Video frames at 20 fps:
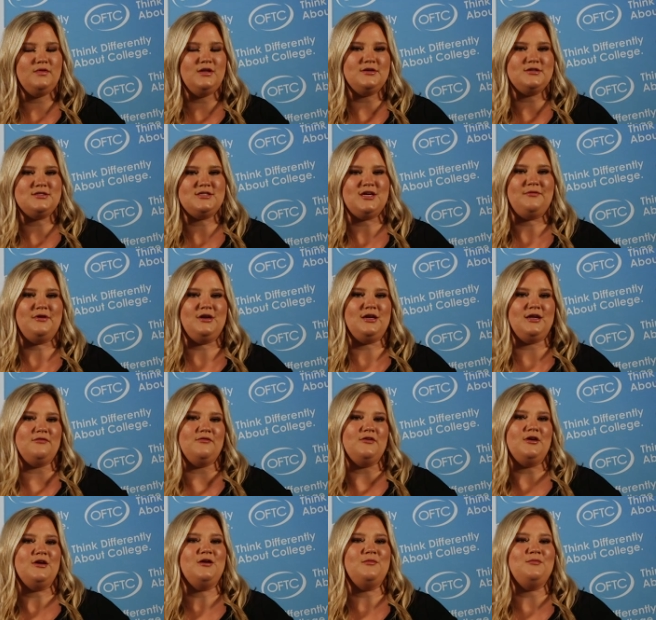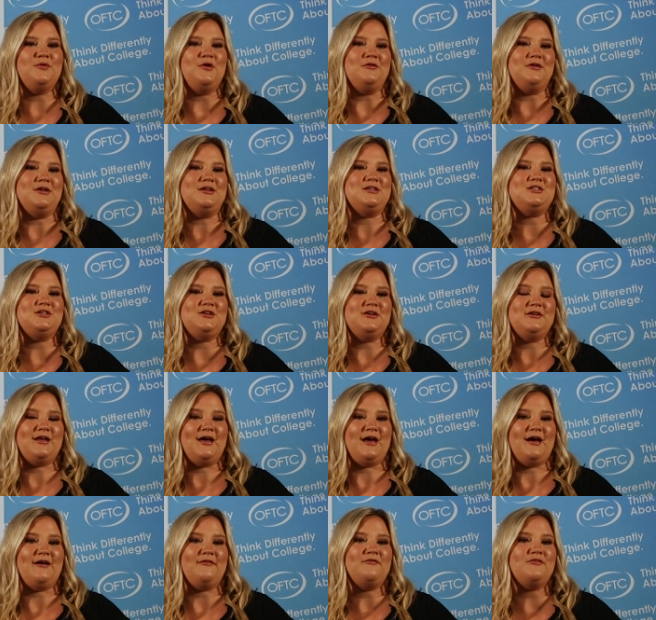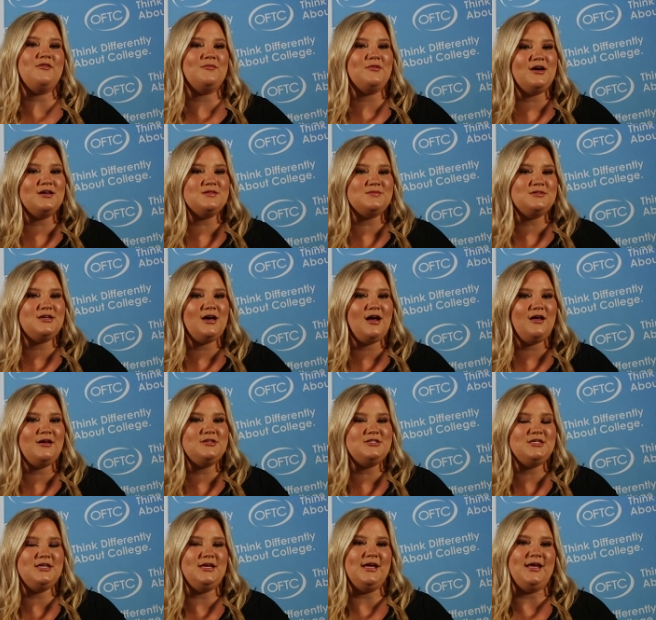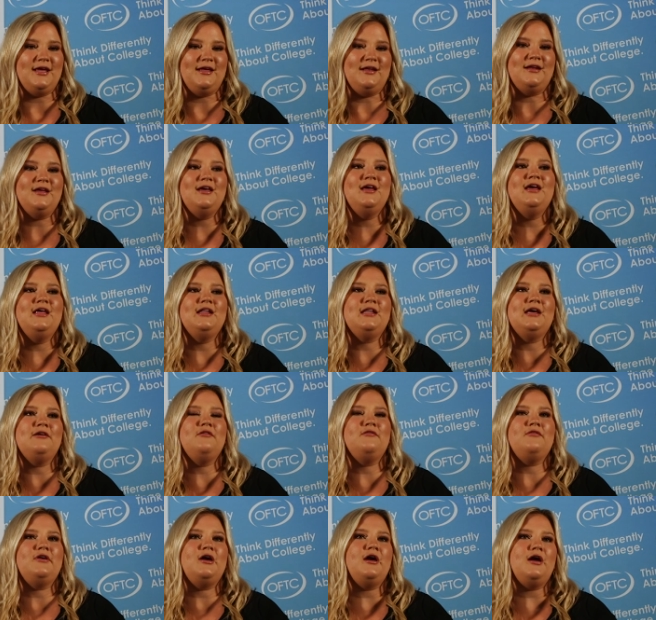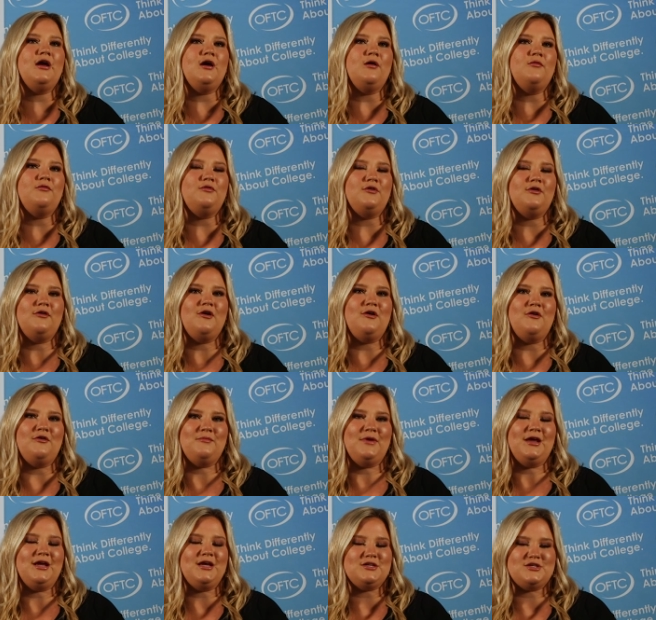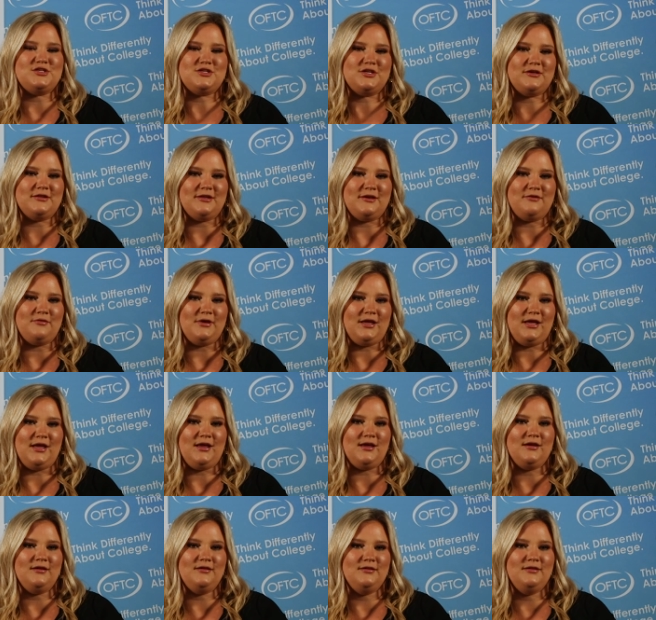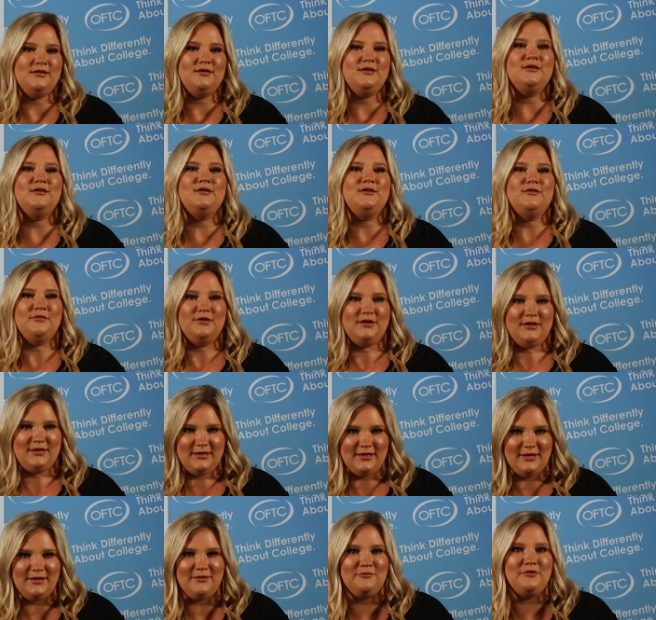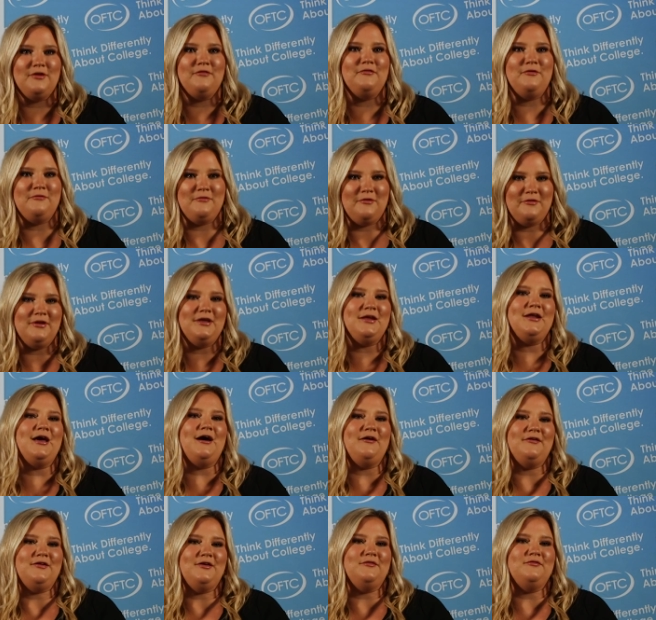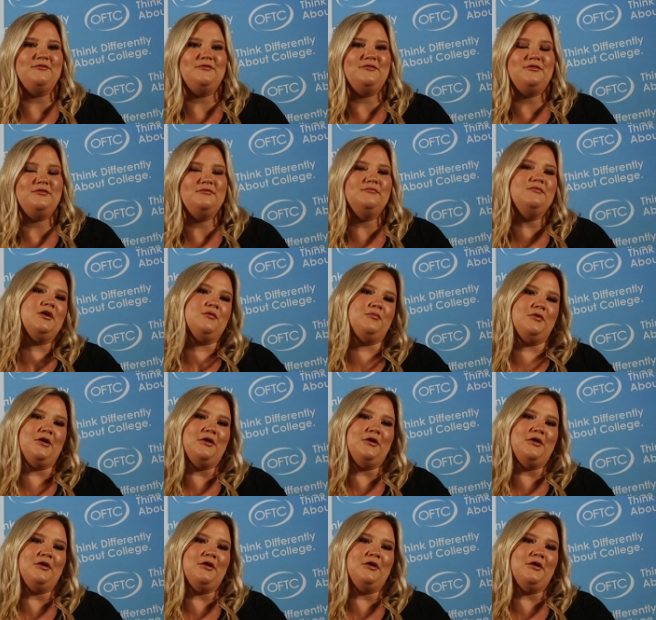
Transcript: There's so many different components you can have from cosmetology, and they were very helpful on making sure that we were getting what we wanted out of their